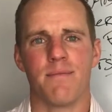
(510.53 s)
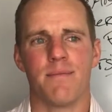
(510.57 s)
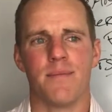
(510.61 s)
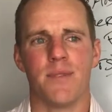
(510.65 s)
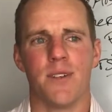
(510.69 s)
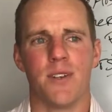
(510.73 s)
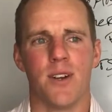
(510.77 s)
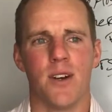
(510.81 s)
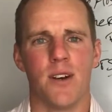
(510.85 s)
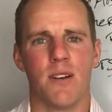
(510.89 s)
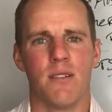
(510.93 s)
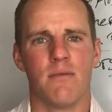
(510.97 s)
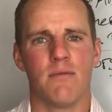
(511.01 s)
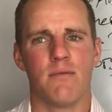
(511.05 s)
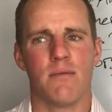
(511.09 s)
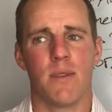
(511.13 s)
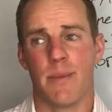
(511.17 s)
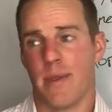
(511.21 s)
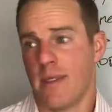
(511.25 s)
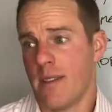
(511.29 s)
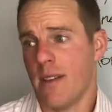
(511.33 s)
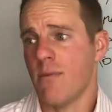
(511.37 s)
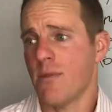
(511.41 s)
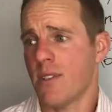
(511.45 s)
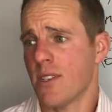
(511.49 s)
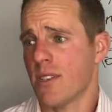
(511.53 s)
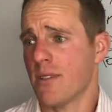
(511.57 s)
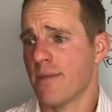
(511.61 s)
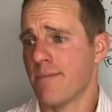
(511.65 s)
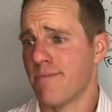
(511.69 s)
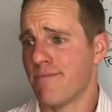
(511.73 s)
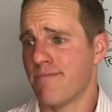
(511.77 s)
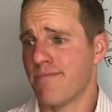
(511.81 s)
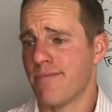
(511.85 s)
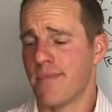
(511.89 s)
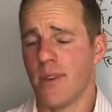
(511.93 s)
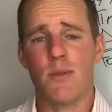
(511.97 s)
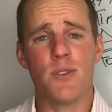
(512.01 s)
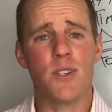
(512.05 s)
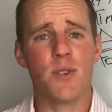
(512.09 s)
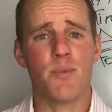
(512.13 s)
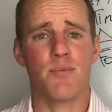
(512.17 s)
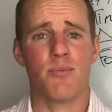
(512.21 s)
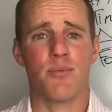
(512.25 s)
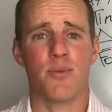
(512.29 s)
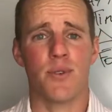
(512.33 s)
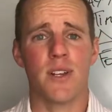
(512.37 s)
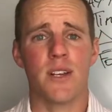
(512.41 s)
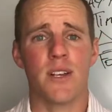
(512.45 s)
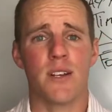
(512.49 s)
I mean, that was a
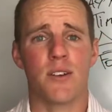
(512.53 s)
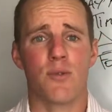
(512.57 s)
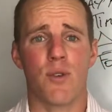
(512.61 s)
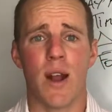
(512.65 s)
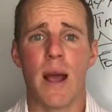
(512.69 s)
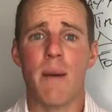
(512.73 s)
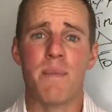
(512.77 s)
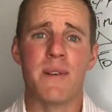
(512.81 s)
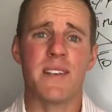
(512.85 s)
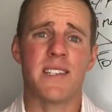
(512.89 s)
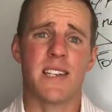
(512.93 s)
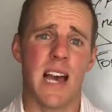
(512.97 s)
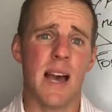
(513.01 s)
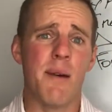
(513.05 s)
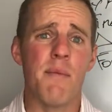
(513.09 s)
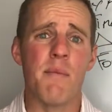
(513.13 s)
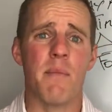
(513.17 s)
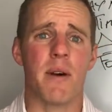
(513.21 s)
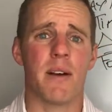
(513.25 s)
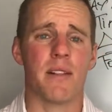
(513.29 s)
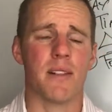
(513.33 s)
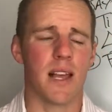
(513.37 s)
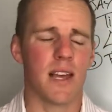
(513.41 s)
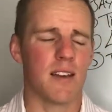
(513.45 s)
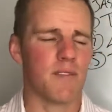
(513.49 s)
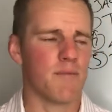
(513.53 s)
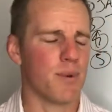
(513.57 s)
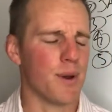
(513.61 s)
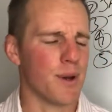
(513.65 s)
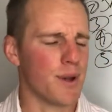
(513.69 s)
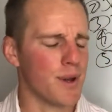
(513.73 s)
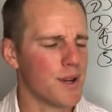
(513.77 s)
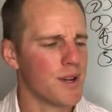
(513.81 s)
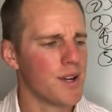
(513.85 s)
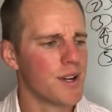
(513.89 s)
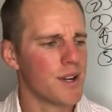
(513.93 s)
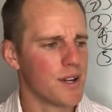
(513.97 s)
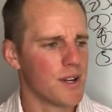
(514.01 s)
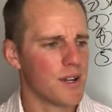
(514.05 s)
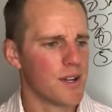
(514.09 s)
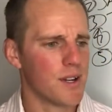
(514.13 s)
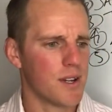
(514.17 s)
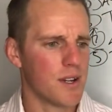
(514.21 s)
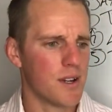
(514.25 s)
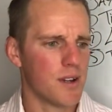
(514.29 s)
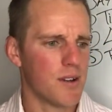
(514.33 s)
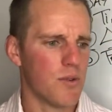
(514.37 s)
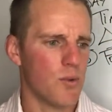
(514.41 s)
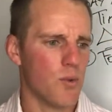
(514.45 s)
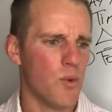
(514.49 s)
pretty crappy time in my life, but
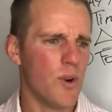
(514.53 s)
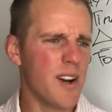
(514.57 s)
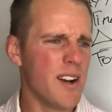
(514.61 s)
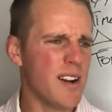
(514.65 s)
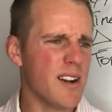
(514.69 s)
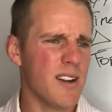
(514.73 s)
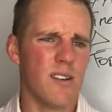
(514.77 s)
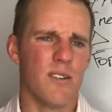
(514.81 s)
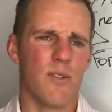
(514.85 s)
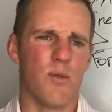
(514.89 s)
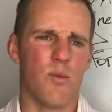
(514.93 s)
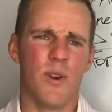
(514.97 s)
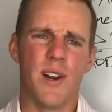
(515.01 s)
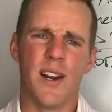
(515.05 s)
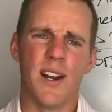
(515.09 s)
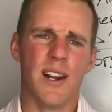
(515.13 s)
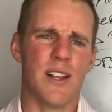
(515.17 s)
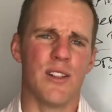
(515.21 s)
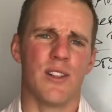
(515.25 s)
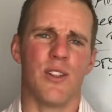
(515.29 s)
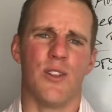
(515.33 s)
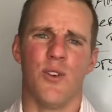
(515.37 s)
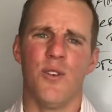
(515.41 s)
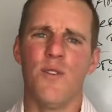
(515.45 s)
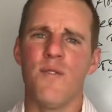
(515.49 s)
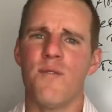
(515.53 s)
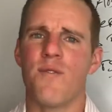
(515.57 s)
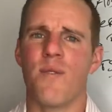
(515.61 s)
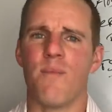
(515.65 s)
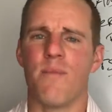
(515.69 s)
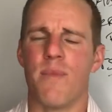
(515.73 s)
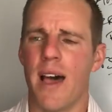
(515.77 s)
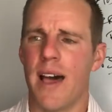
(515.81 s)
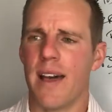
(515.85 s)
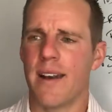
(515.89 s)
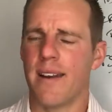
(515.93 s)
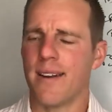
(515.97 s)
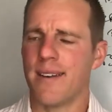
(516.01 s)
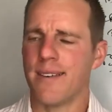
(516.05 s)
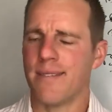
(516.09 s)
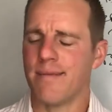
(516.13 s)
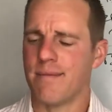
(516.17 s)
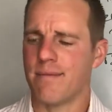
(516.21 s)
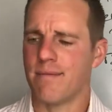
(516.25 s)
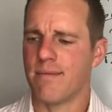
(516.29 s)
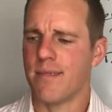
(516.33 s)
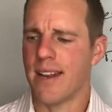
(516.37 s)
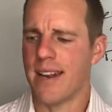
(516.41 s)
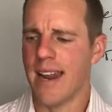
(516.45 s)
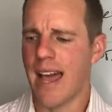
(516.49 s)
what did I learn from that,
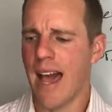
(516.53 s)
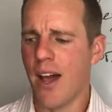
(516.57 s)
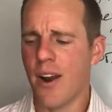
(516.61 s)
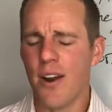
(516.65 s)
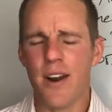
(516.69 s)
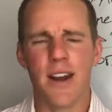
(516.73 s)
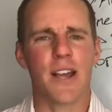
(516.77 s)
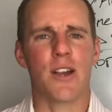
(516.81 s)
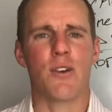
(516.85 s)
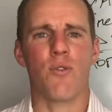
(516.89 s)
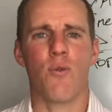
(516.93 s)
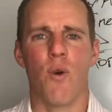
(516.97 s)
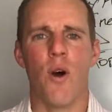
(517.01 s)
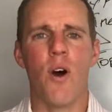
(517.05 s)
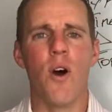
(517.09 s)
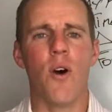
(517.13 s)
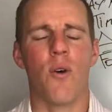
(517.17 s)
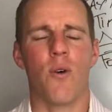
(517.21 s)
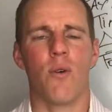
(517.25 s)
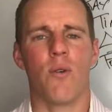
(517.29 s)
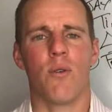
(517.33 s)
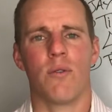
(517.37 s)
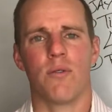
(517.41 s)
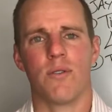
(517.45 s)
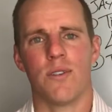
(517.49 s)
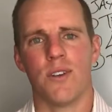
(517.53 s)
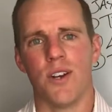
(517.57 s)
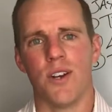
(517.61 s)
and how did I grow?